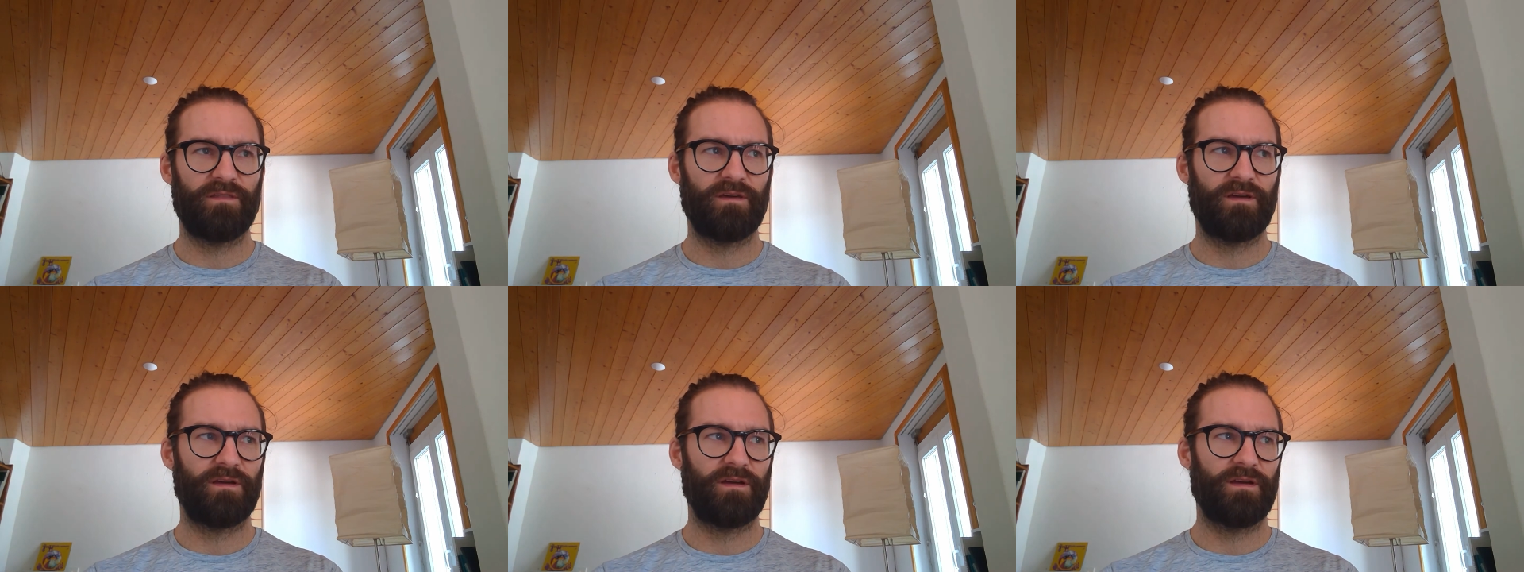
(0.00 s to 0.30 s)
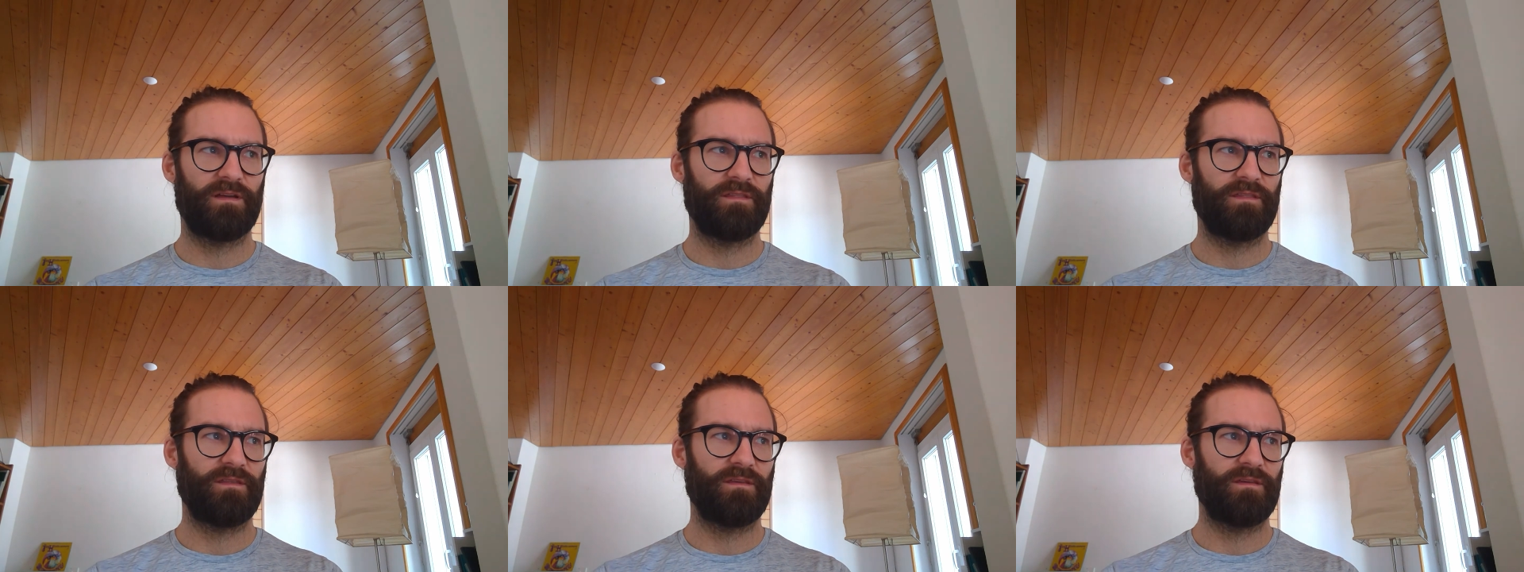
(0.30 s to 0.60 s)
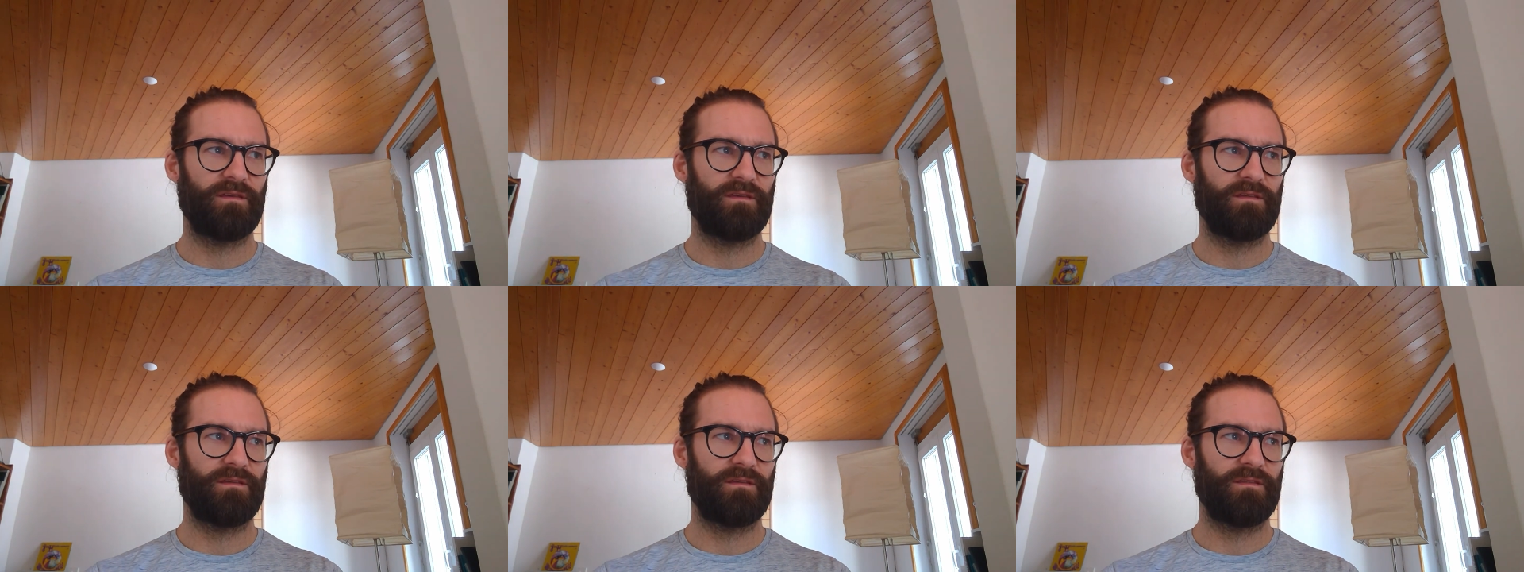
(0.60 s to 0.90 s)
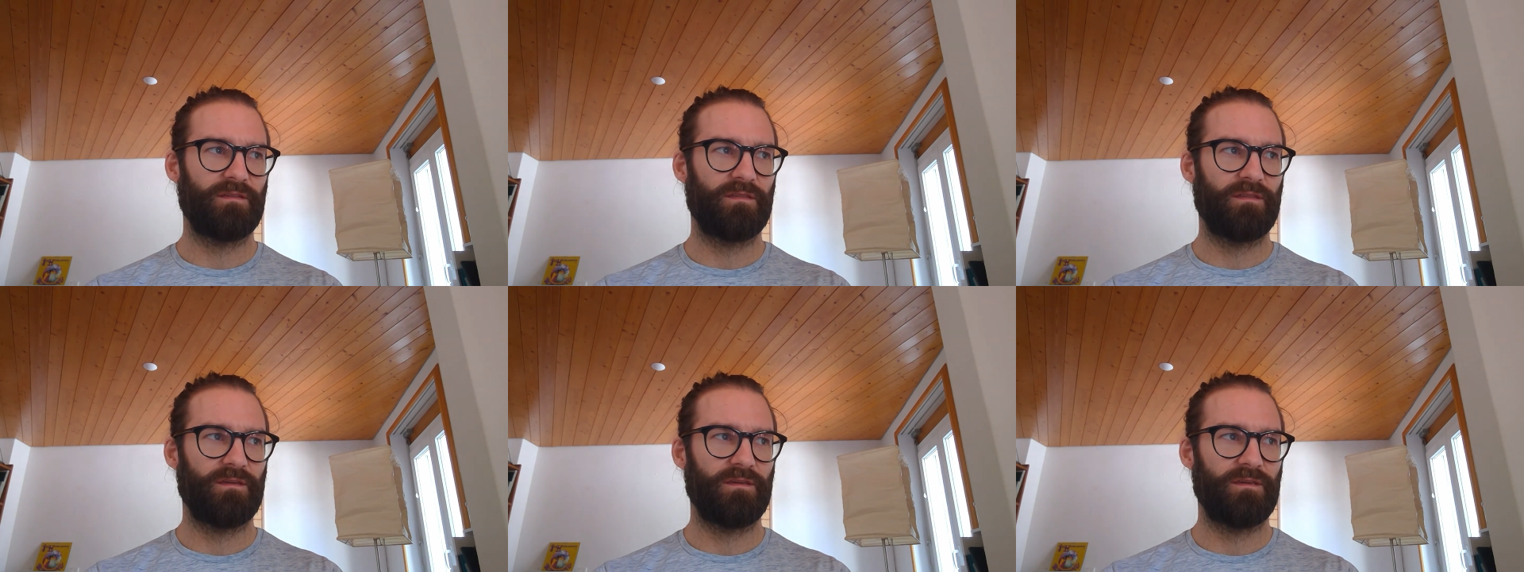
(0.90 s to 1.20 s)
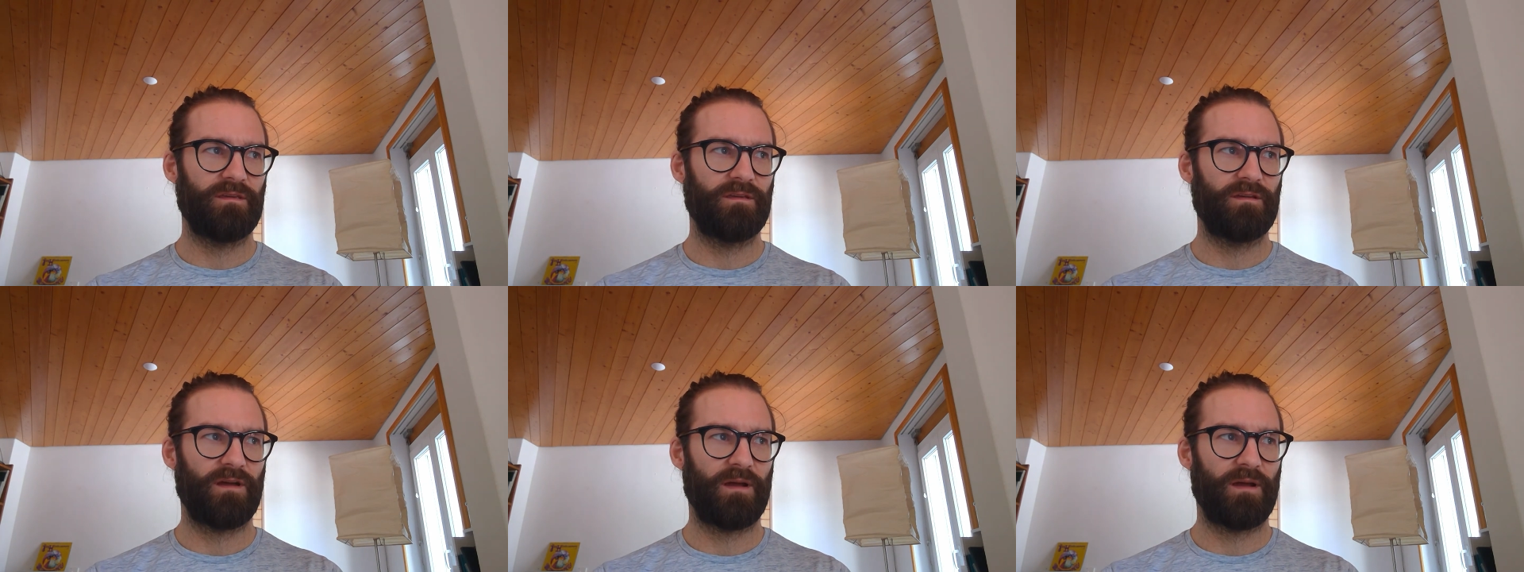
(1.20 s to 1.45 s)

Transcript: the